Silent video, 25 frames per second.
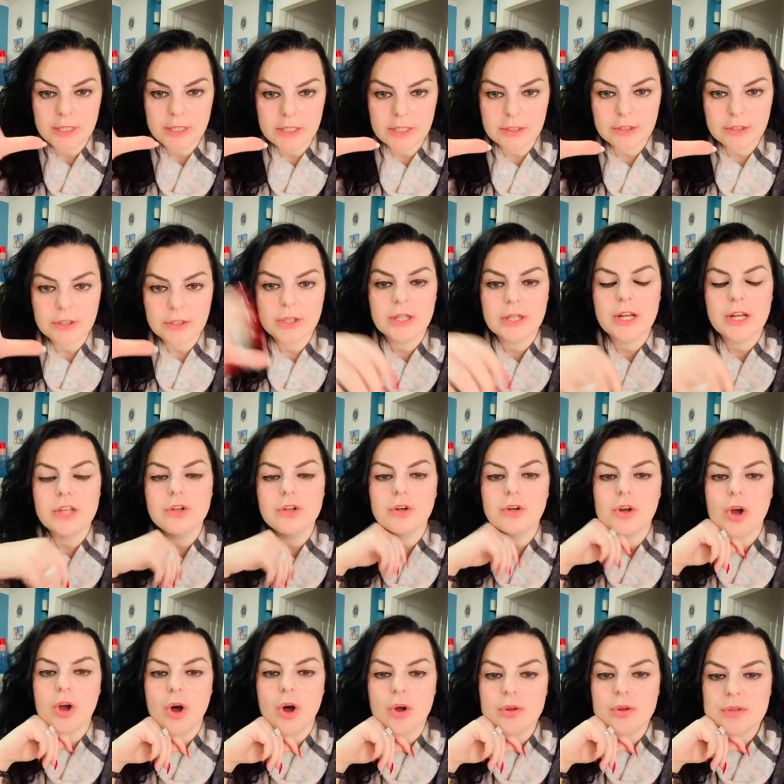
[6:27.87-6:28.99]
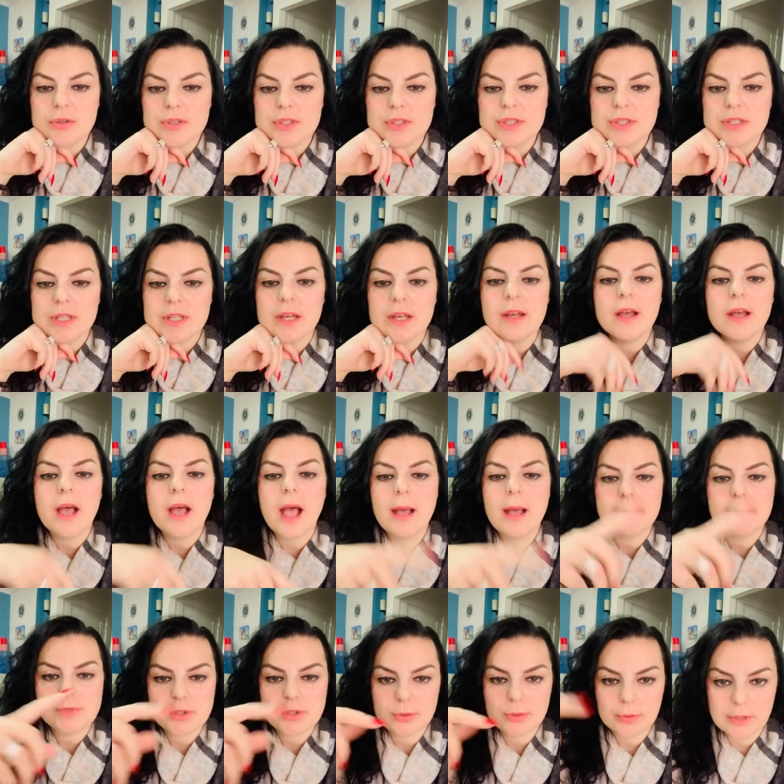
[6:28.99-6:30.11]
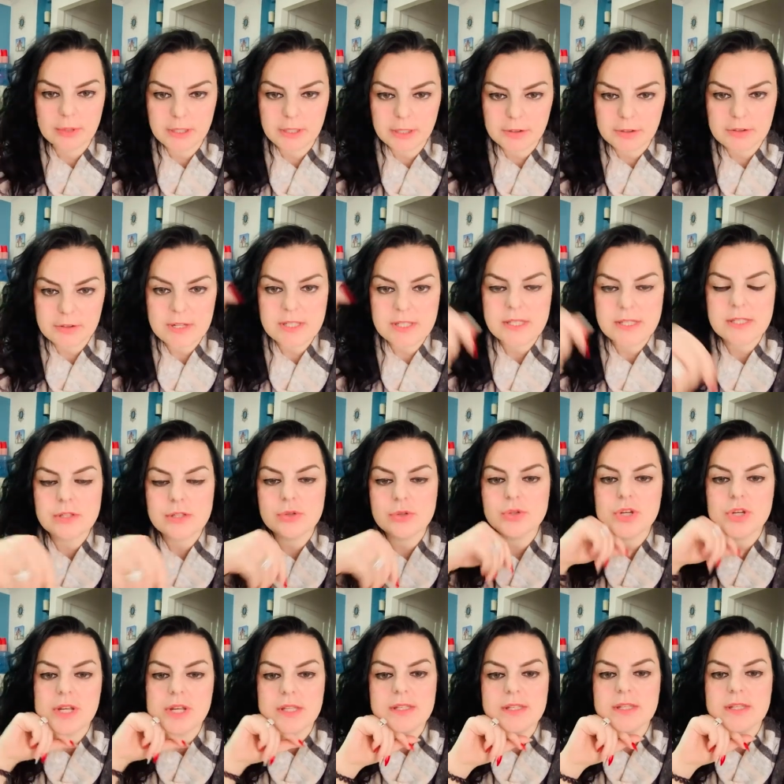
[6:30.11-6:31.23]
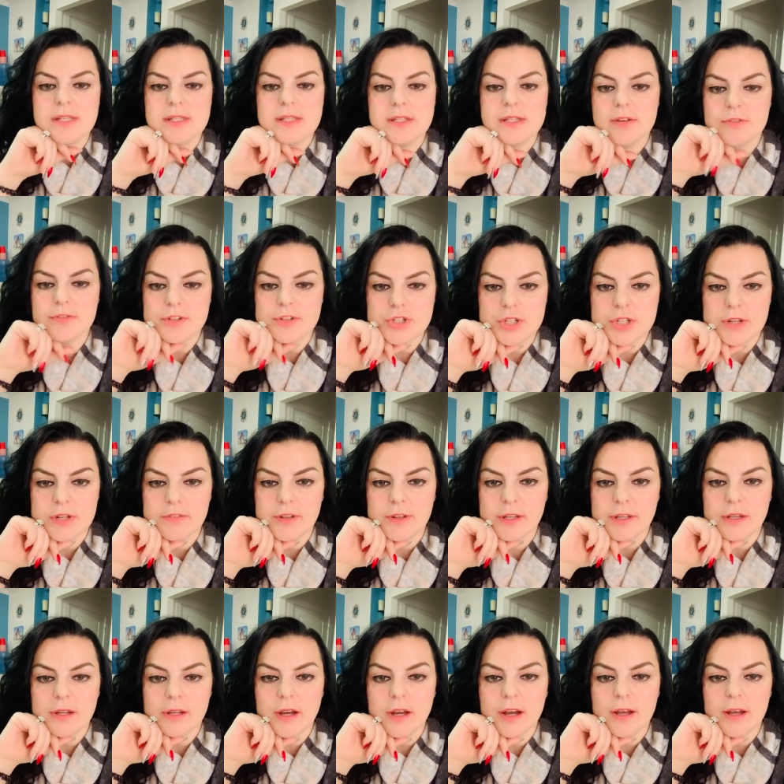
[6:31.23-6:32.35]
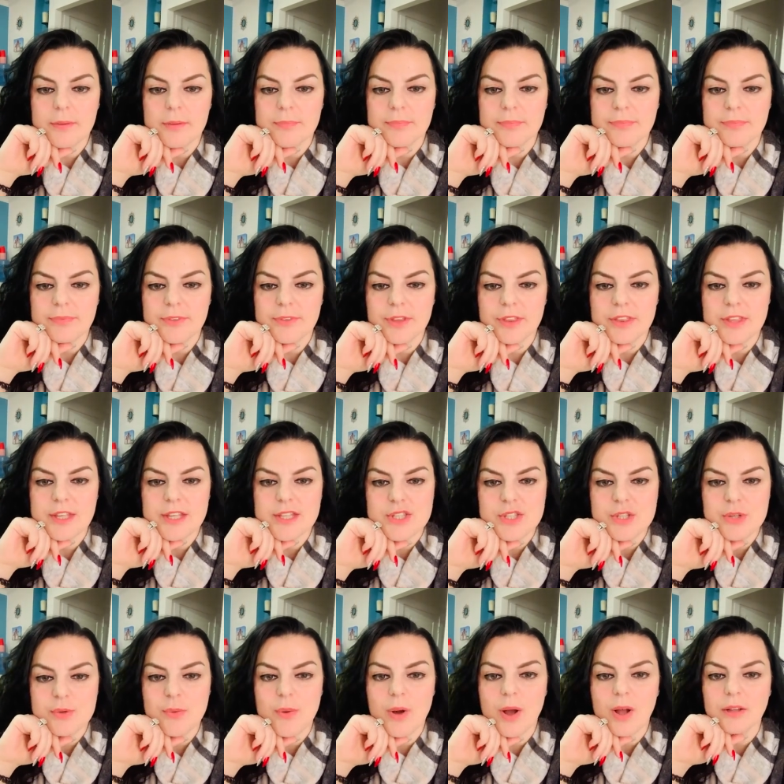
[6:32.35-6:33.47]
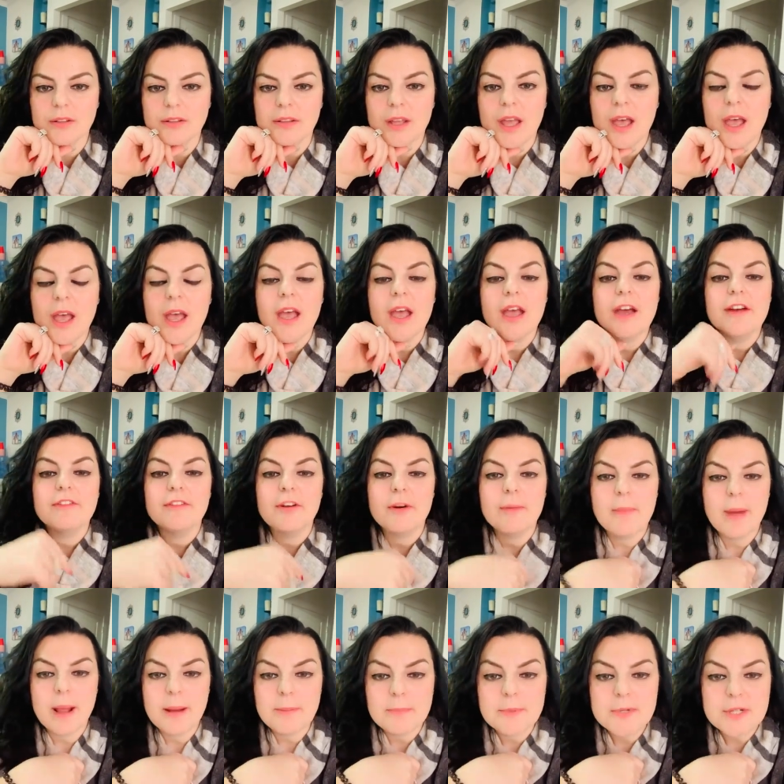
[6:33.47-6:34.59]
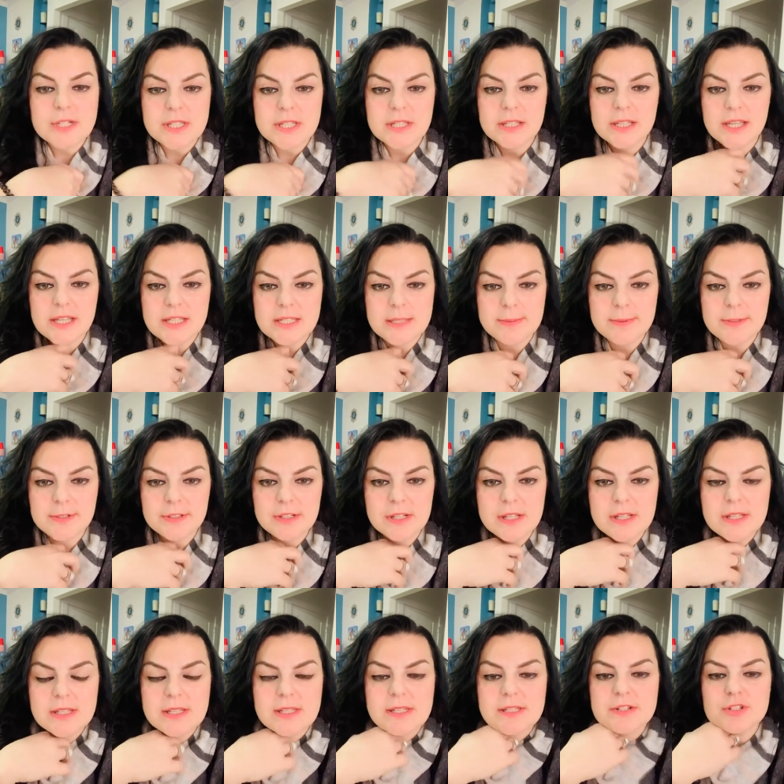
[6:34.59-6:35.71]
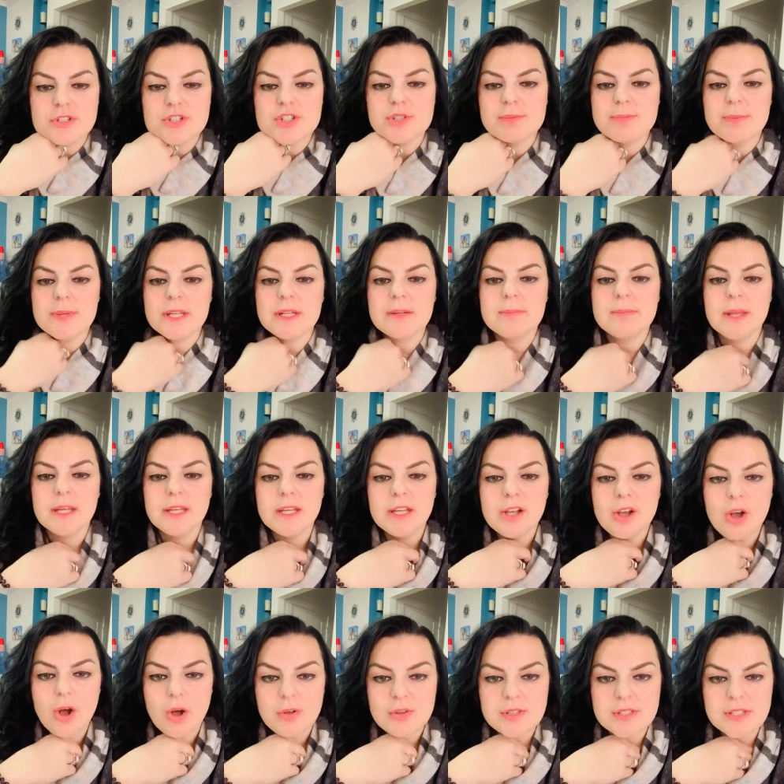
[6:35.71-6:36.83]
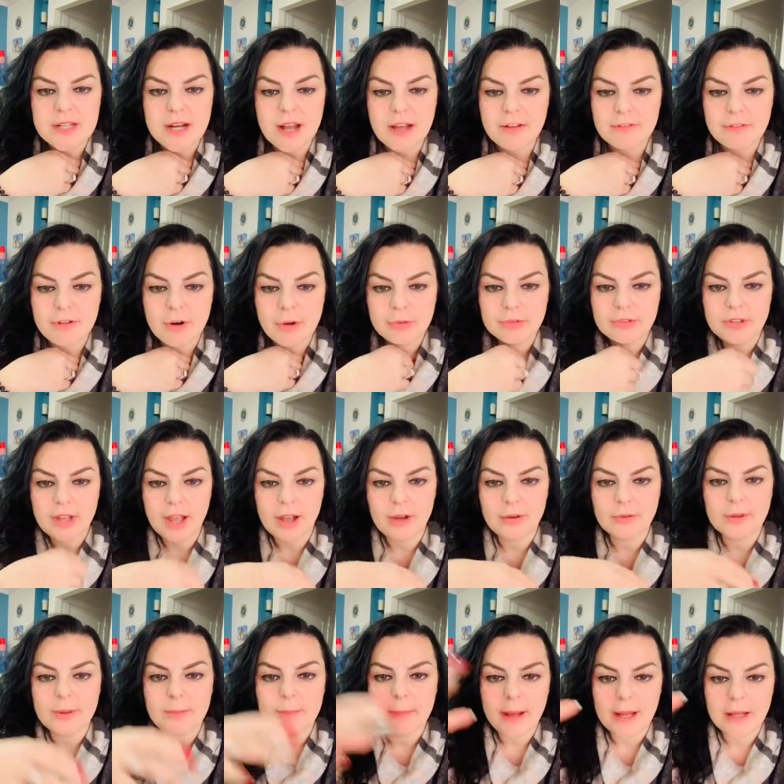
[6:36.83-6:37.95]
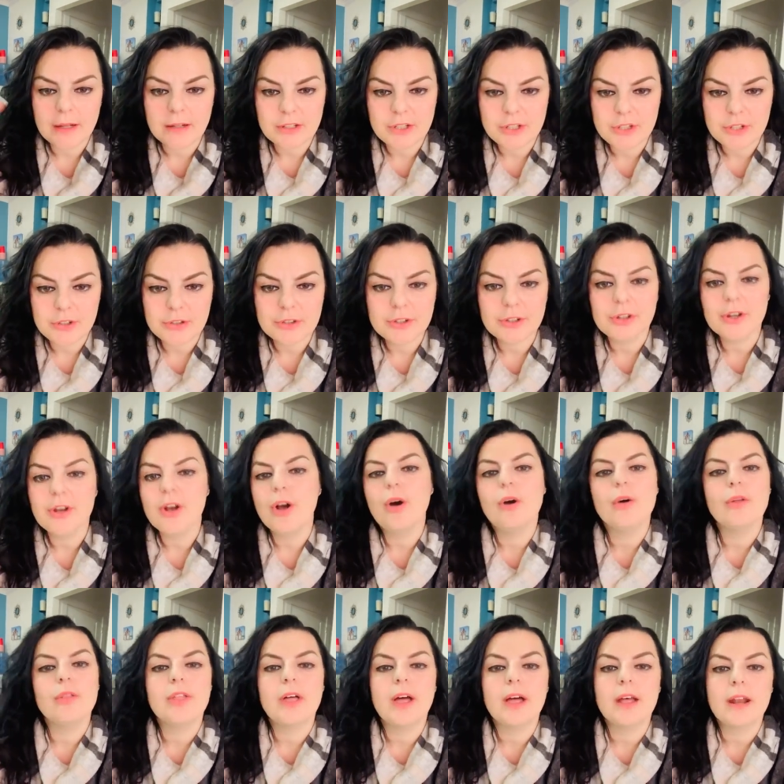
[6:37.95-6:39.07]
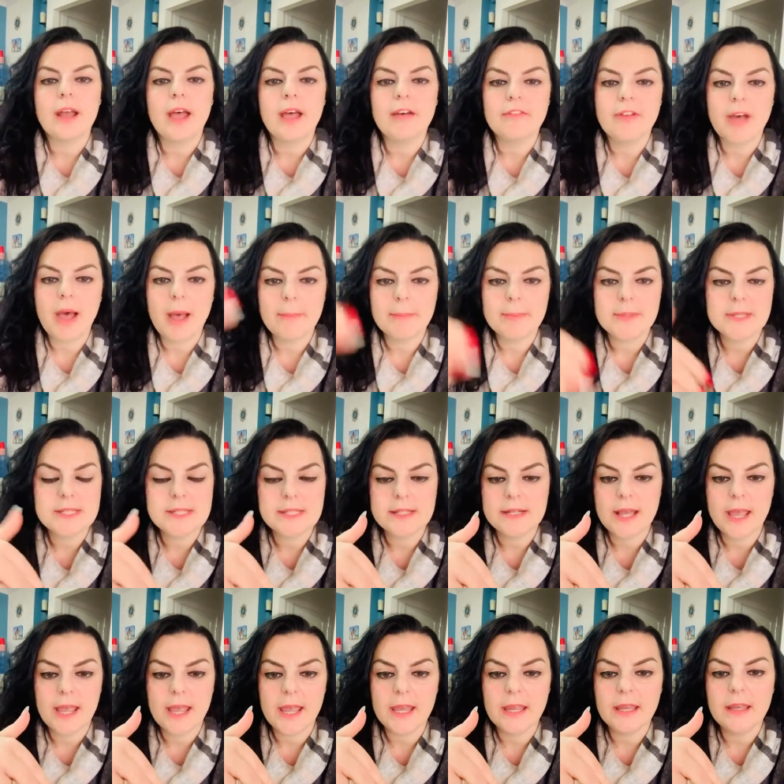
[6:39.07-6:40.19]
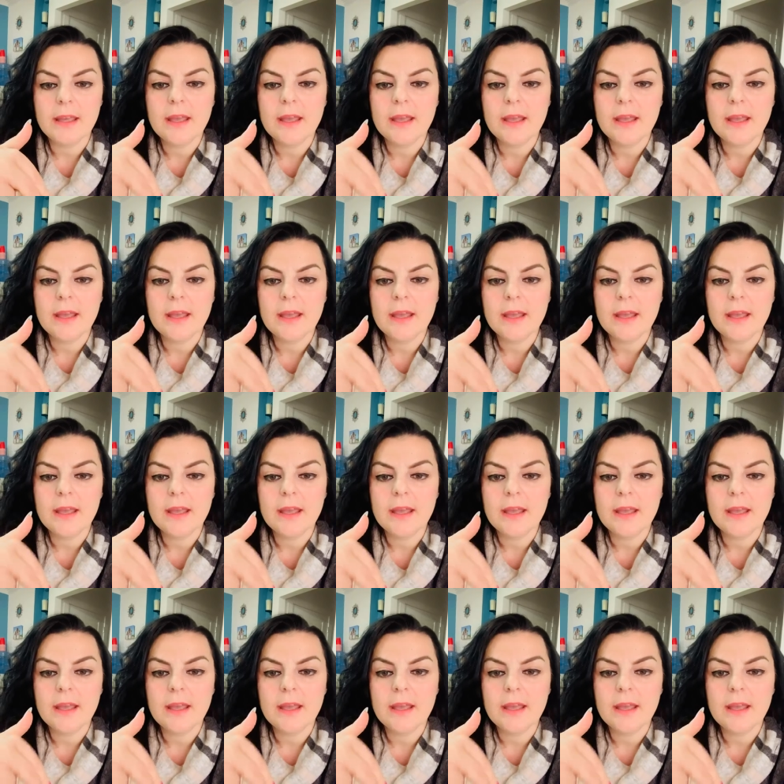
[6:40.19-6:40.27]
looking at your goals, absolutely increases your chances of achieving the things you want. From my personal experience, there's been many goals that I've wrote down about a year ago that have happened today,